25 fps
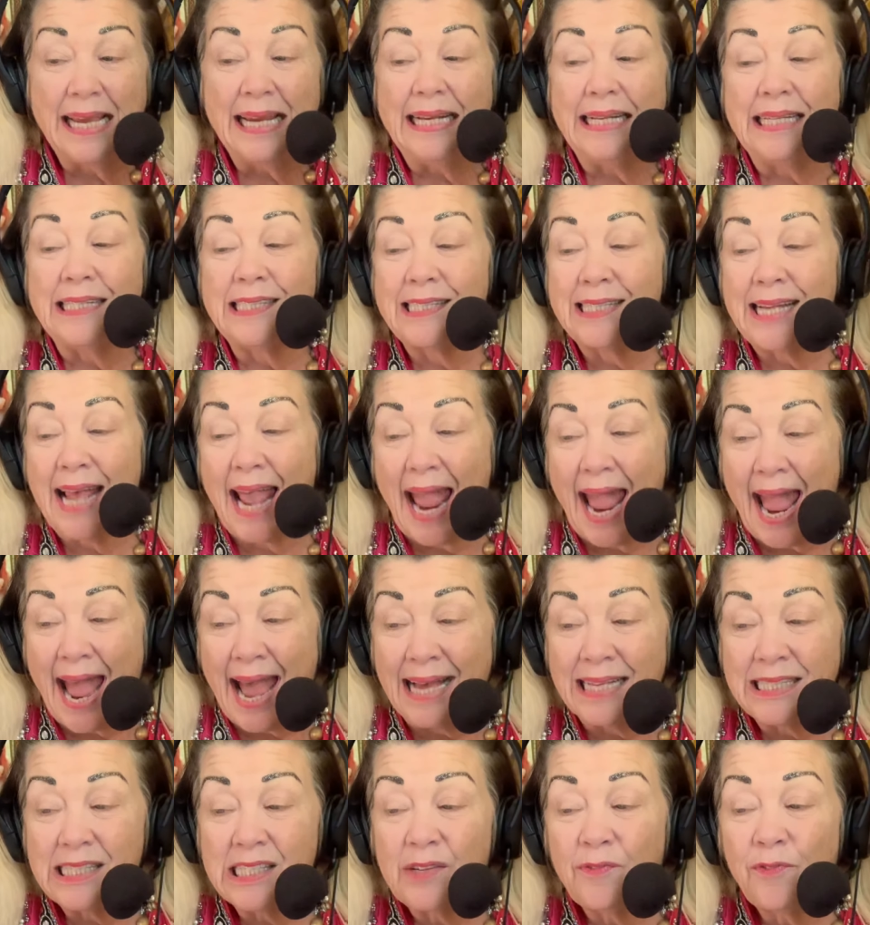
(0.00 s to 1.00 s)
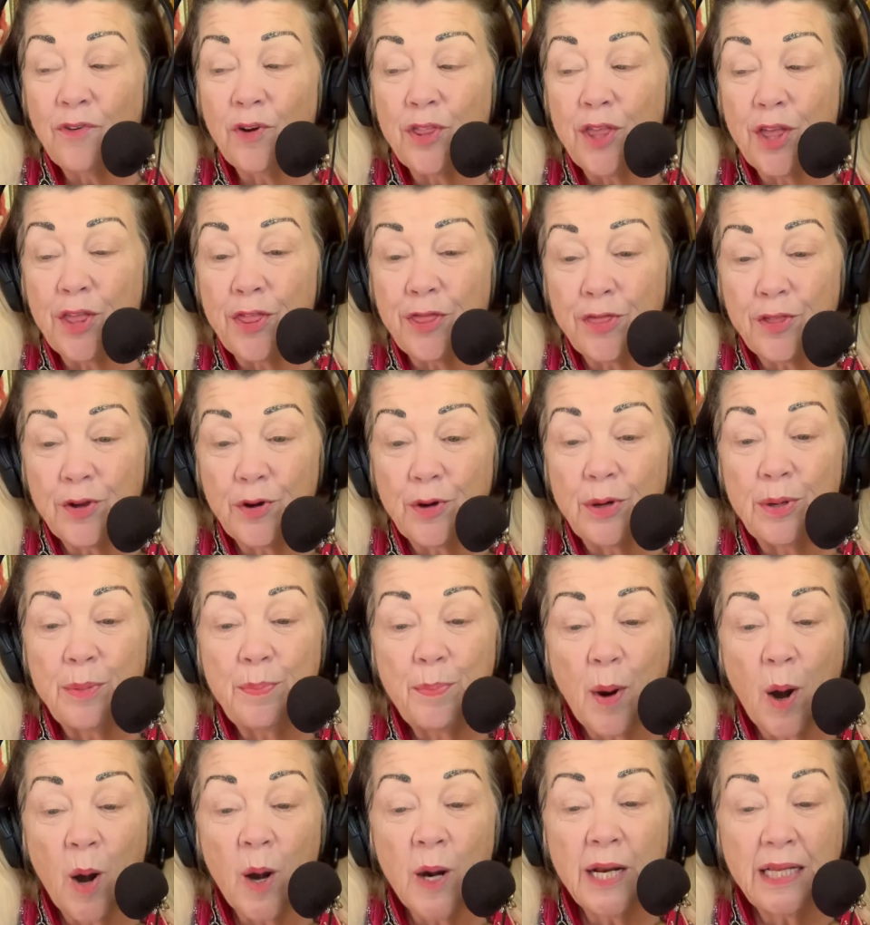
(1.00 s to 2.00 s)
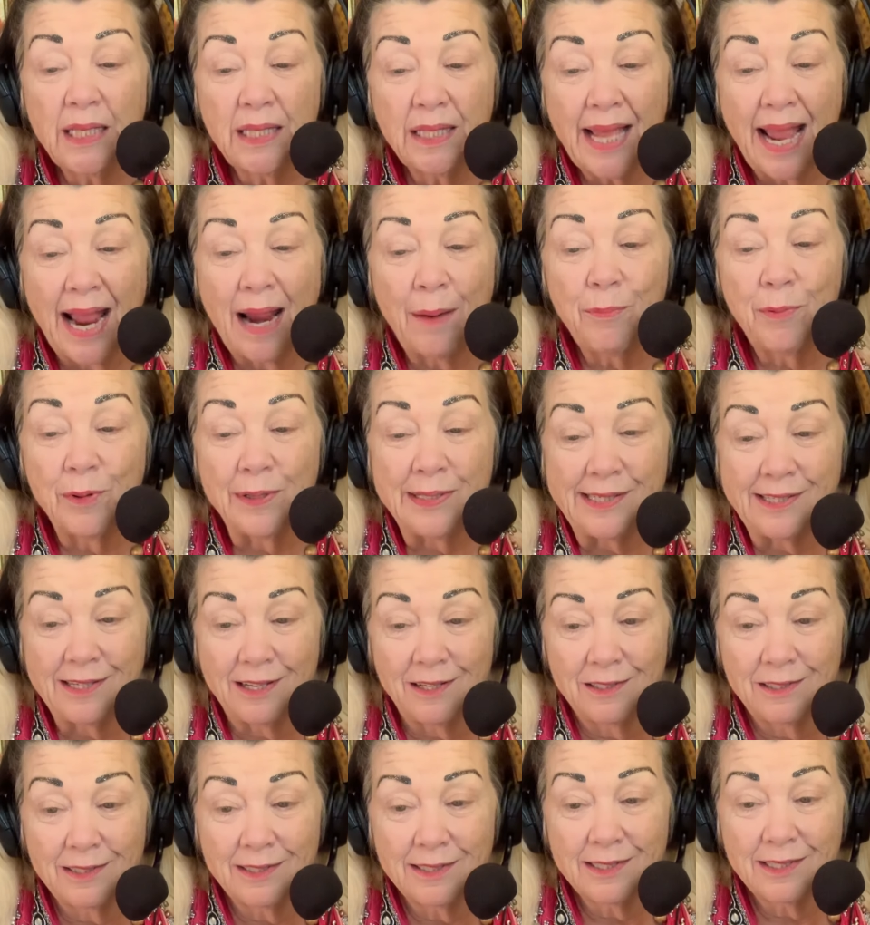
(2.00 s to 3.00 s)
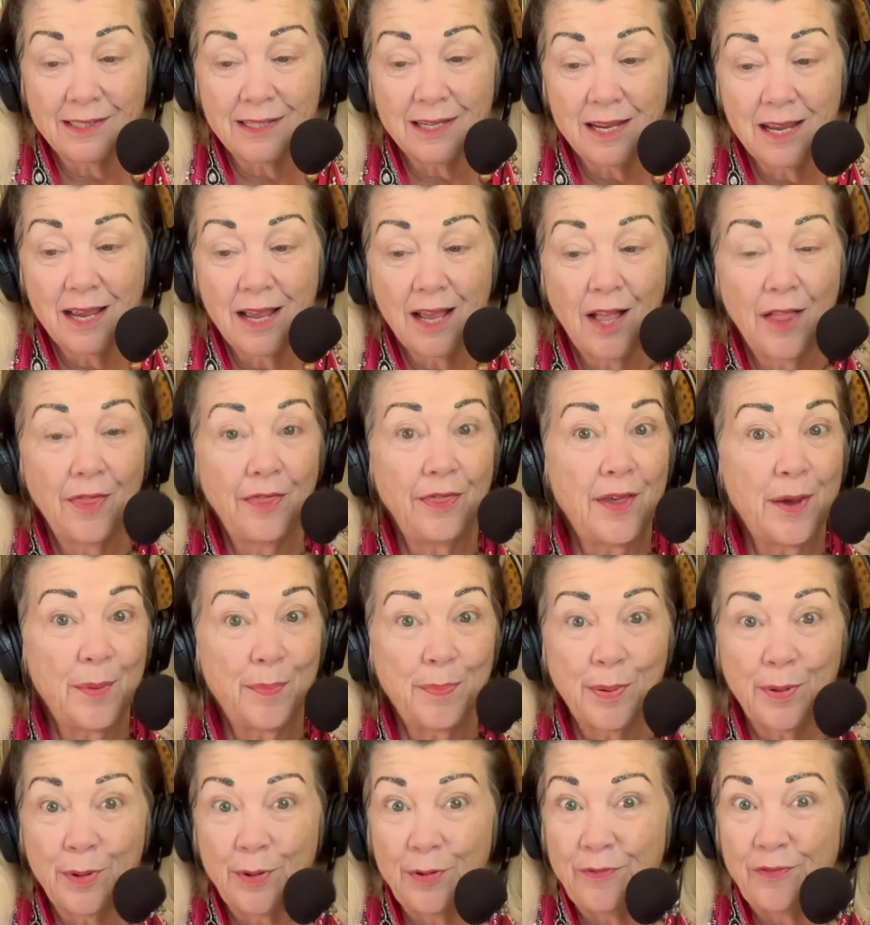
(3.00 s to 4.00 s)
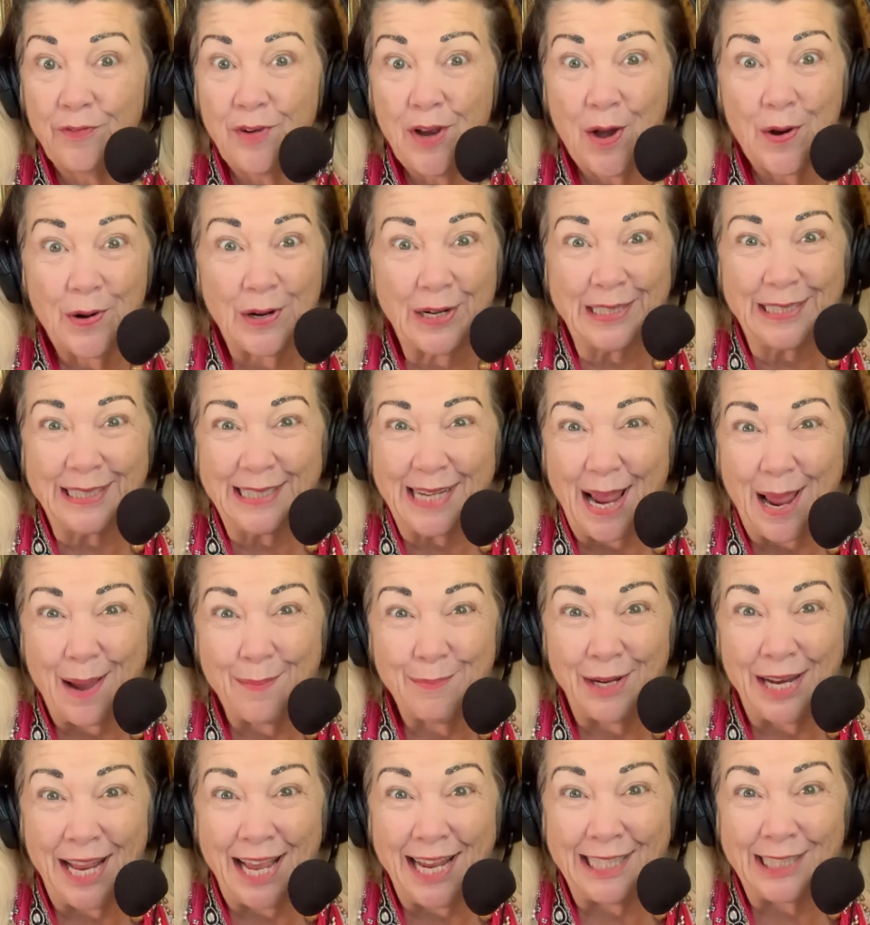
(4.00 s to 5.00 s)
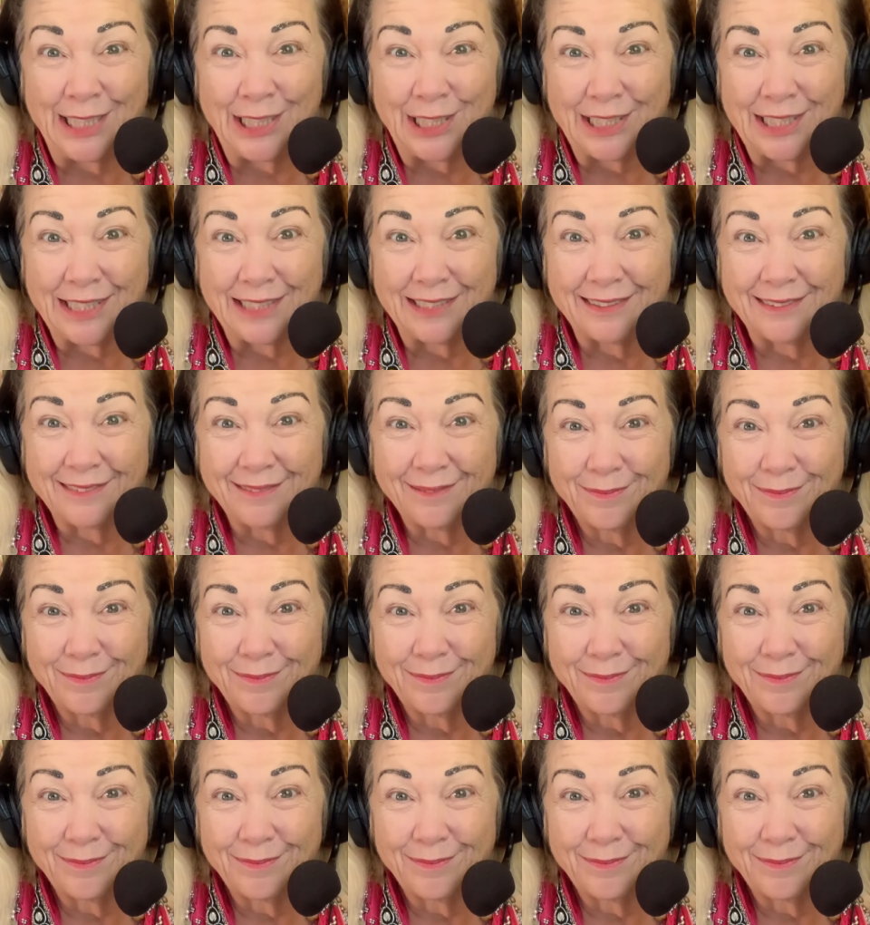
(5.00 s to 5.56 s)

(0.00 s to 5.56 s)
is to ask for the third-party lab results that prove no contamination.